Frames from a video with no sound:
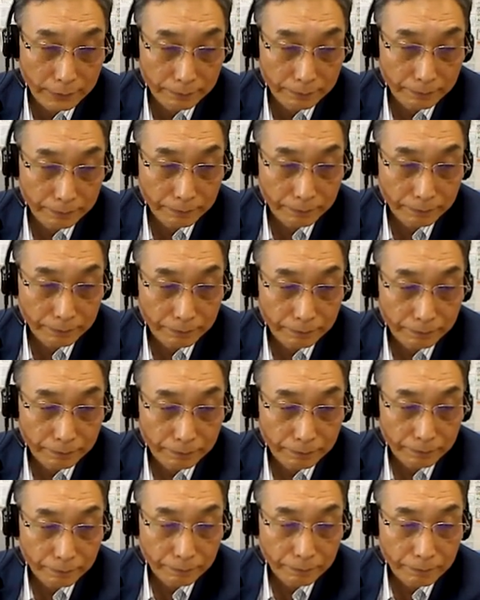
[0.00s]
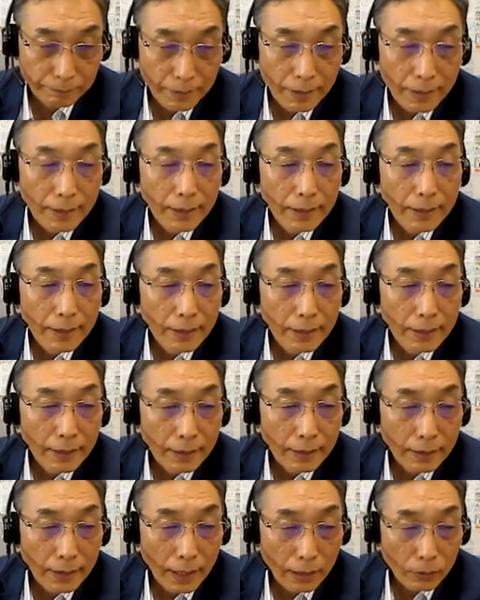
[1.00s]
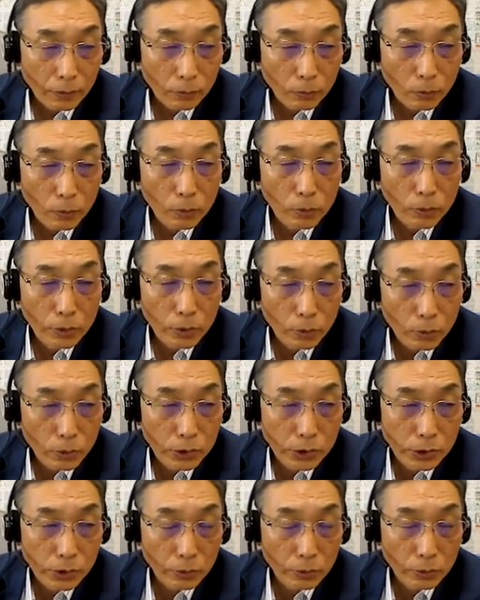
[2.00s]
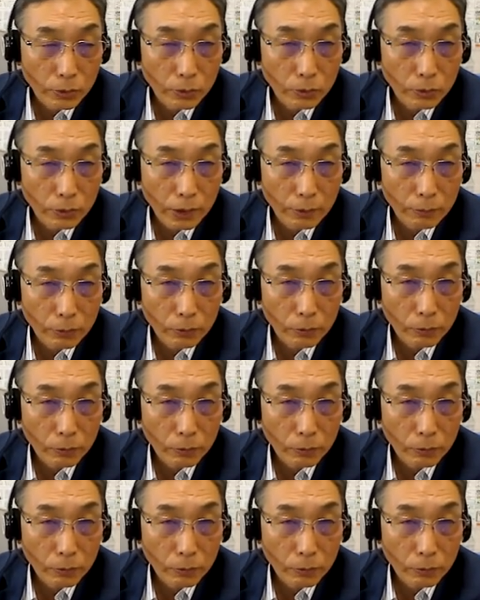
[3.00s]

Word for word: have uh, their part of the classroom